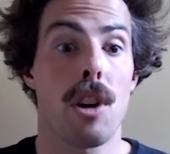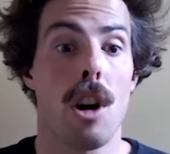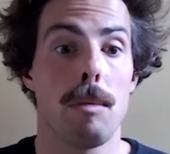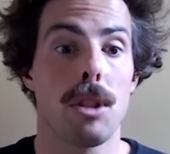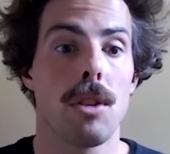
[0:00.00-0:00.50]
for the
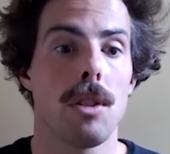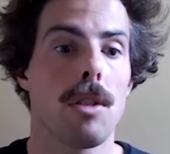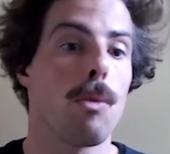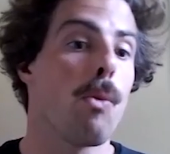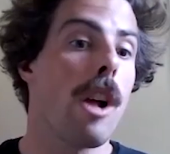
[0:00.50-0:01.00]
common
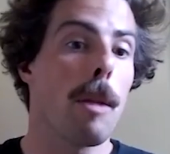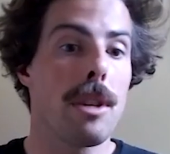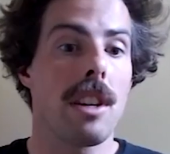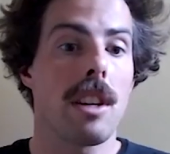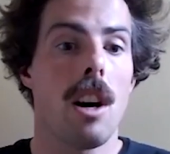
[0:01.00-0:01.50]
good, the
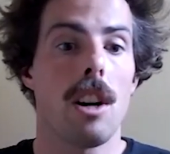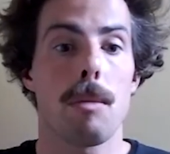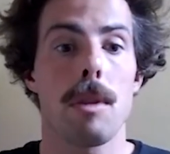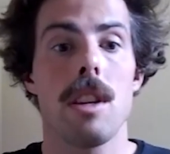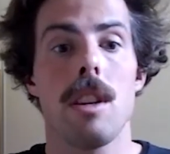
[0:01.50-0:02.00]
well-being
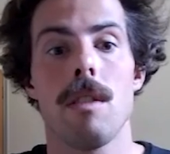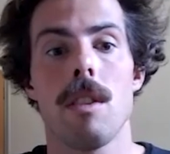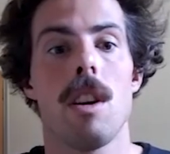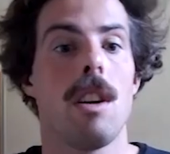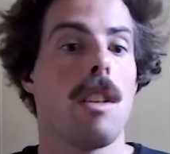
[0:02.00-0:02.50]
economy,
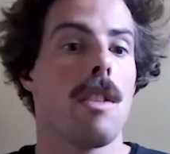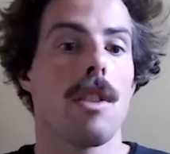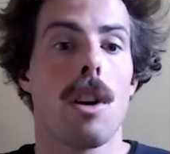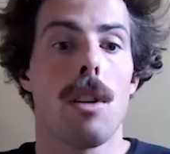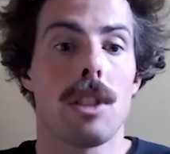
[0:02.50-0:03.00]

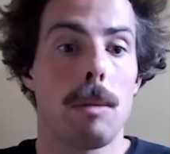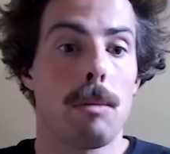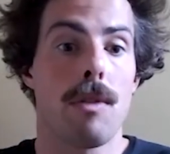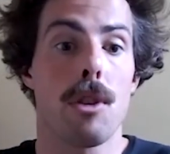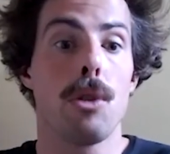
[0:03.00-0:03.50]
the
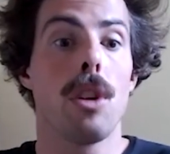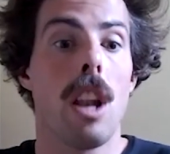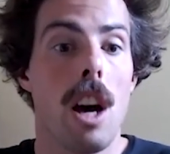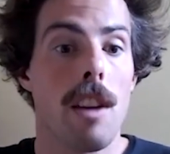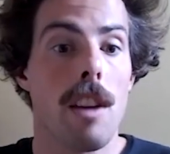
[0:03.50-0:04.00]
concept of the good
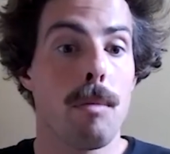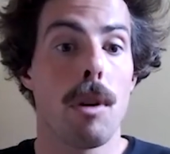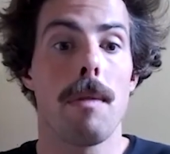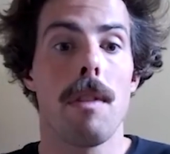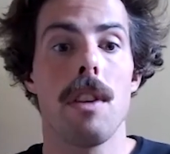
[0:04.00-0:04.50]
life,
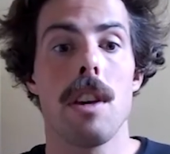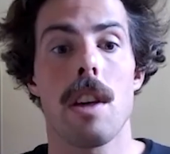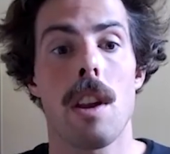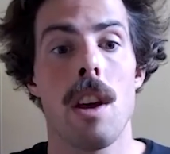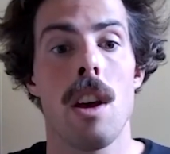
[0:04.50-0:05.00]
buen
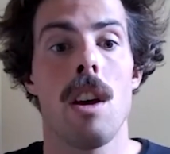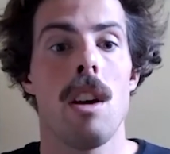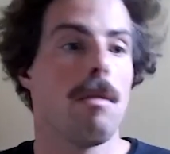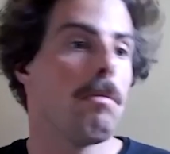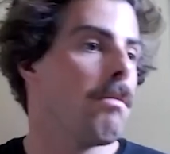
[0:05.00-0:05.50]
vivir,
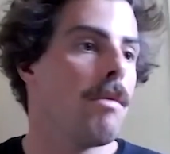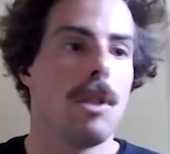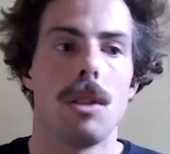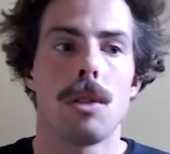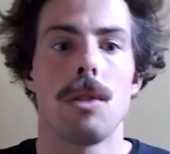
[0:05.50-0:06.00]

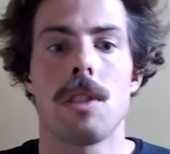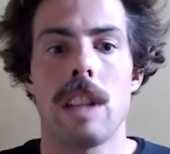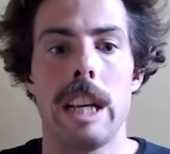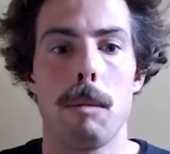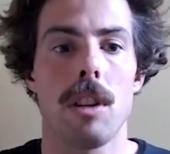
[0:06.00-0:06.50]
you know,
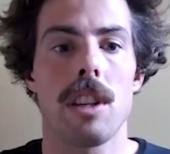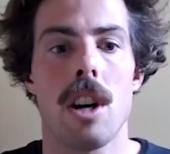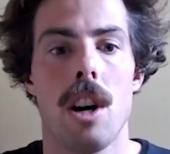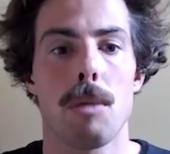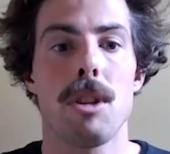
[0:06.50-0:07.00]
sustainable
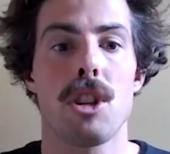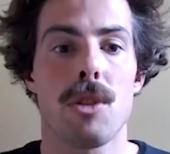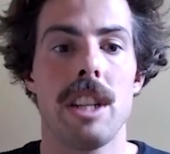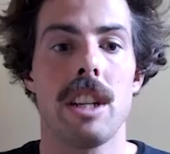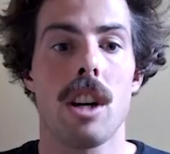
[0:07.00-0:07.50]
economy, a
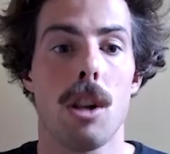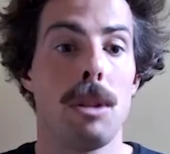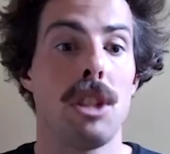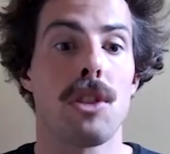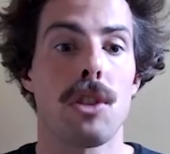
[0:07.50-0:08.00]
green
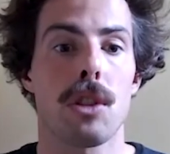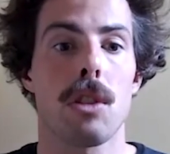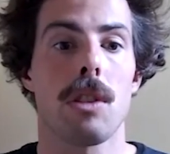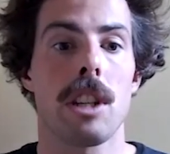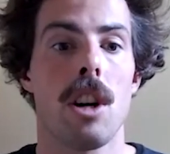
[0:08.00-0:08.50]
economy, a
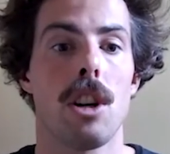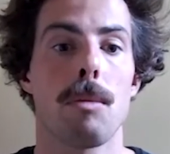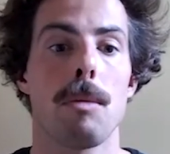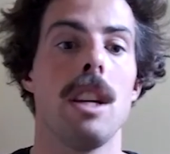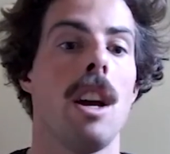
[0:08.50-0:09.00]
circular
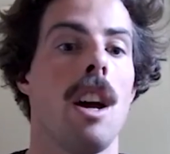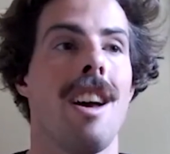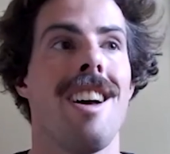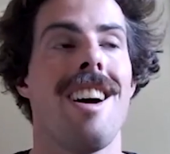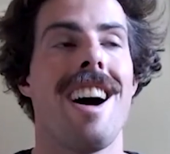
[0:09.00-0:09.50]
economy.
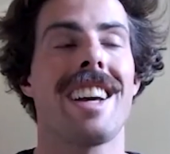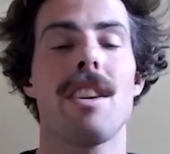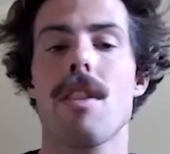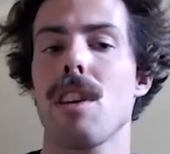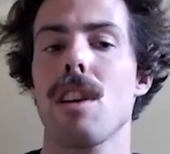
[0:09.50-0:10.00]
I
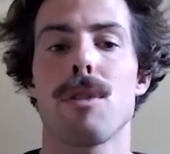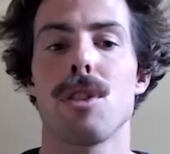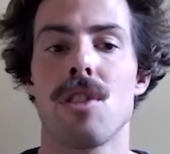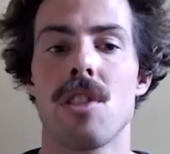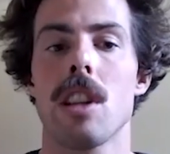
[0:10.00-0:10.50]
cannot think of
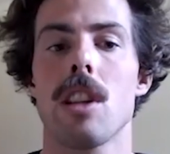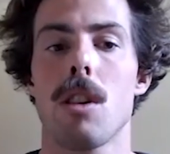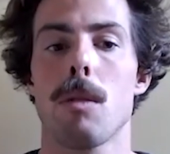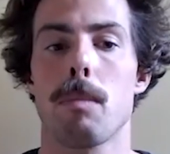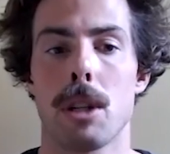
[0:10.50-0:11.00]
a
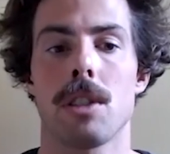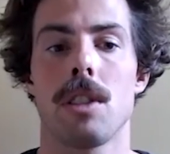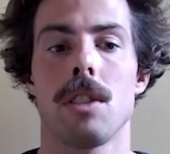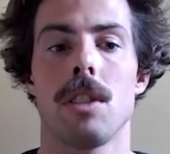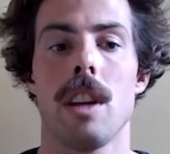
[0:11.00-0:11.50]
single
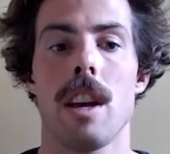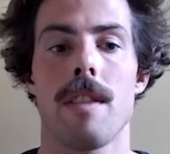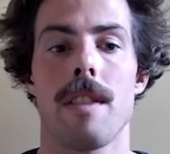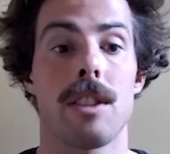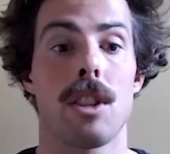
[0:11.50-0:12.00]
person
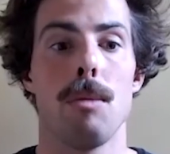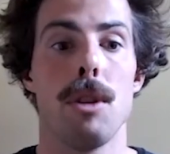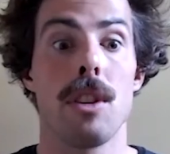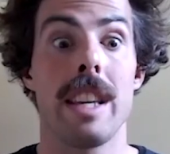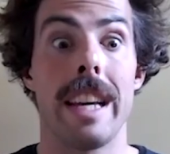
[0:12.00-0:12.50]
today that's going to
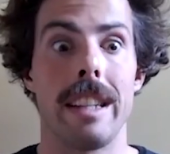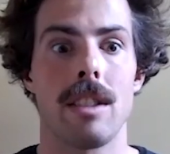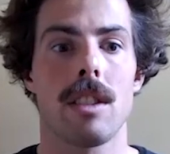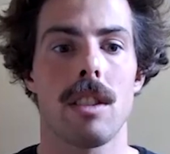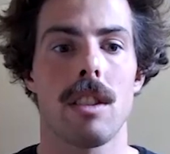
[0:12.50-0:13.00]
be
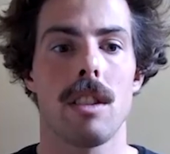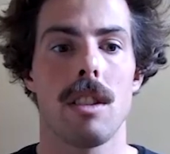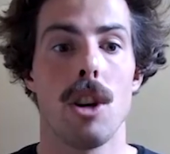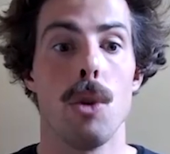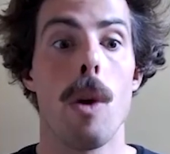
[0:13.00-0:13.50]
against
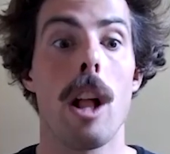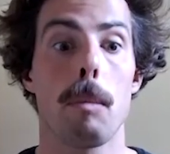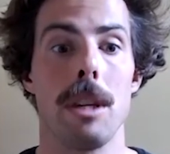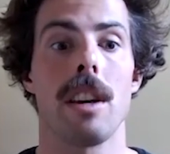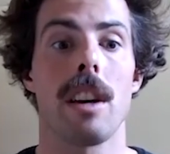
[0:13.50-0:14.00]
a
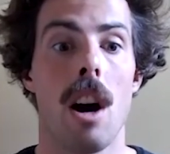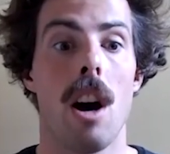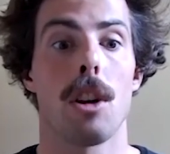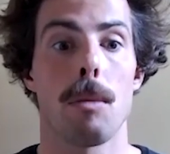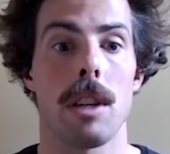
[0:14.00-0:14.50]
well-being
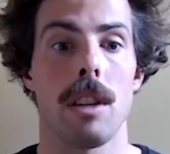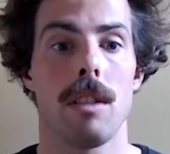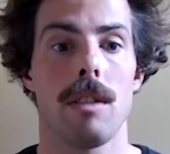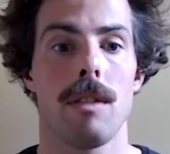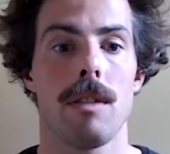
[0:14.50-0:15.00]
economy.